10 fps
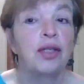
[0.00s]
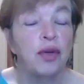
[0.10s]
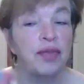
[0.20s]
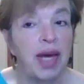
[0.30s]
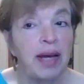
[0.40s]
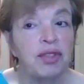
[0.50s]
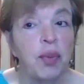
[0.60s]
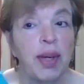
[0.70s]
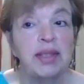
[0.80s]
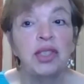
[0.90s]
So if they have
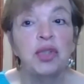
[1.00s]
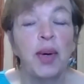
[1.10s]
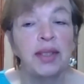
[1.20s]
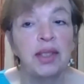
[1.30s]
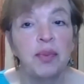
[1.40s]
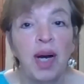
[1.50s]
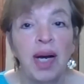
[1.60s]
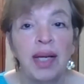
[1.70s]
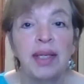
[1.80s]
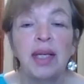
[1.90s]
20,
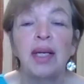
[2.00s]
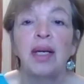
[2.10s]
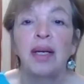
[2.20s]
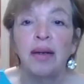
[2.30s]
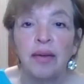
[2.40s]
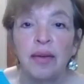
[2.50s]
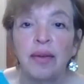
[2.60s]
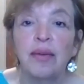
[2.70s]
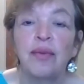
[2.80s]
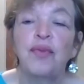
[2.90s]
21,
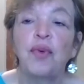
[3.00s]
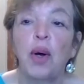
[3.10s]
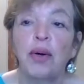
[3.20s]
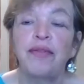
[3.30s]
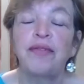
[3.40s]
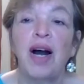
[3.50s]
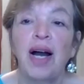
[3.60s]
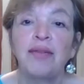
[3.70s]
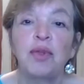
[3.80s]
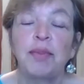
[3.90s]
four or
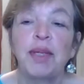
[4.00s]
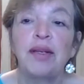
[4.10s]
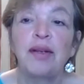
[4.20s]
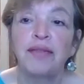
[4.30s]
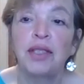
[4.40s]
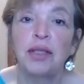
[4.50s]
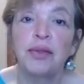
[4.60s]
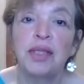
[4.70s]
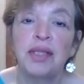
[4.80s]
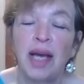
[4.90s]
five would be enough to
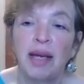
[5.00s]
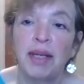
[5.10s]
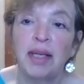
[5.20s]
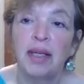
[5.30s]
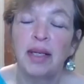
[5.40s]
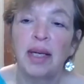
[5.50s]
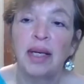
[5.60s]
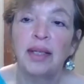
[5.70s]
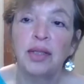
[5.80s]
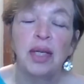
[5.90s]
use Stayman.
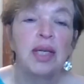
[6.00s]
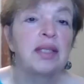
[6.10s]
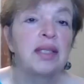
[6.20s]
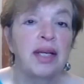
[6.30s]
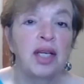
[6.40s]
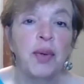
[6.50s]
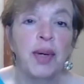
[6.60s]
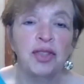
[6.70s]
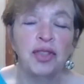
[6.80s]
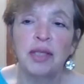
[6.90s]
Any
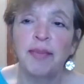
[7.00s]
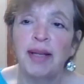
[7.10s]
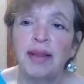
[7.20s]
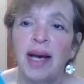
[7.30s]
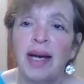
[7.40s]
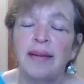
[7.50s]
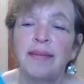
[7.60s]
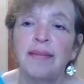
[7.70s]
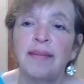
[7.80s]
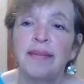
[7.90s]
questions about that?
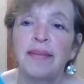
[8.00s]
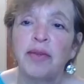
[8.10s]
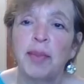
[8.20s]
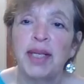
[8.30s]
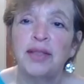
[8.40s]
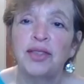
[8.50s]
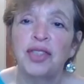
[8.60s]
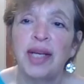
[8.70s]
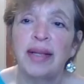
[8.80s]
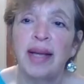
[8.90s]
Everybody
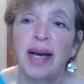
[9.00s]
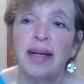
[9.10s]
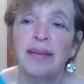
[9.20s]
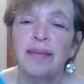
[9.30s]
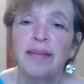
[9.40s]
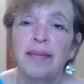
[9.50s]
understand that?